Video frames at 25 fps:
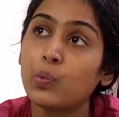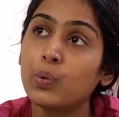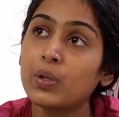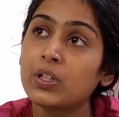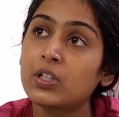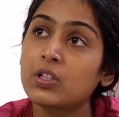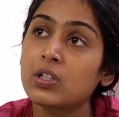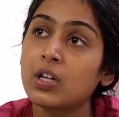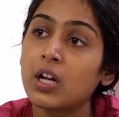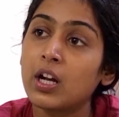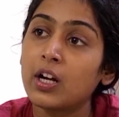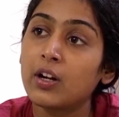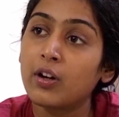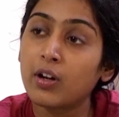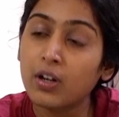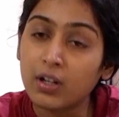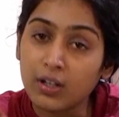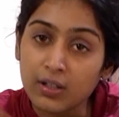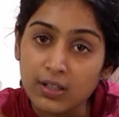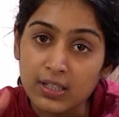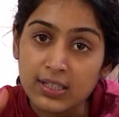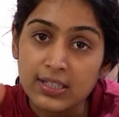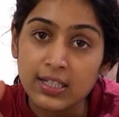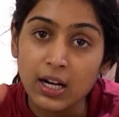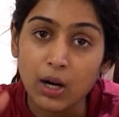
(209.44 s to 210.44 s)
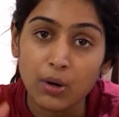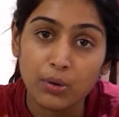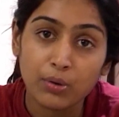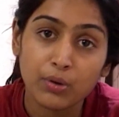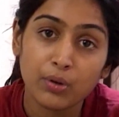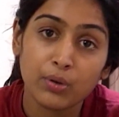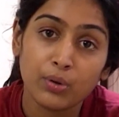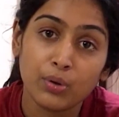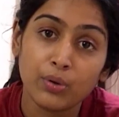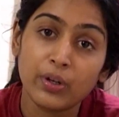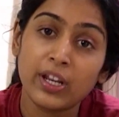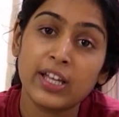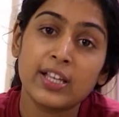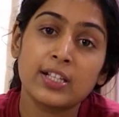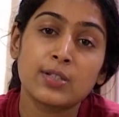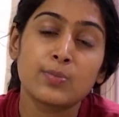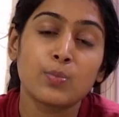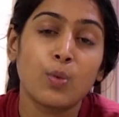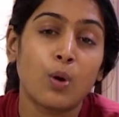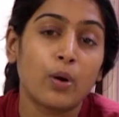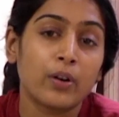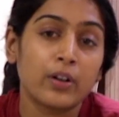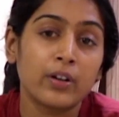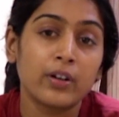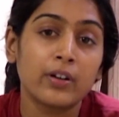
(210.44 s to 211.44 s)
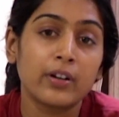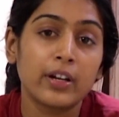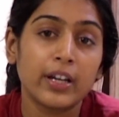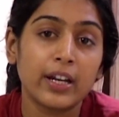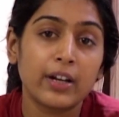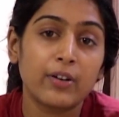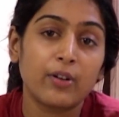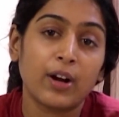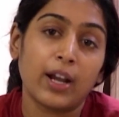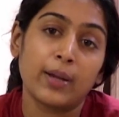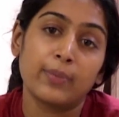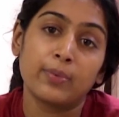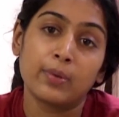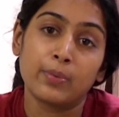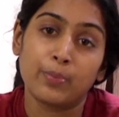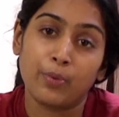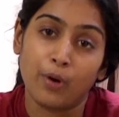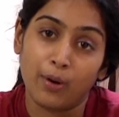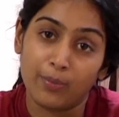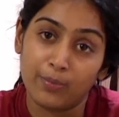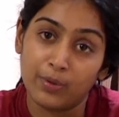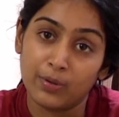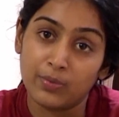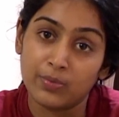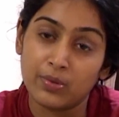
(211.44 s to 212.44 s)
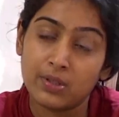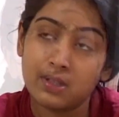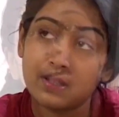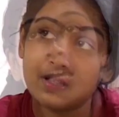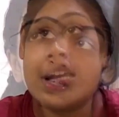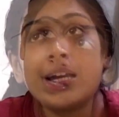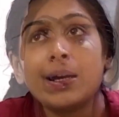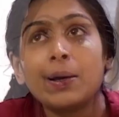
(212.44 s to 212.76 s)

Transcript: which trickles down to today's modern day tribal problems.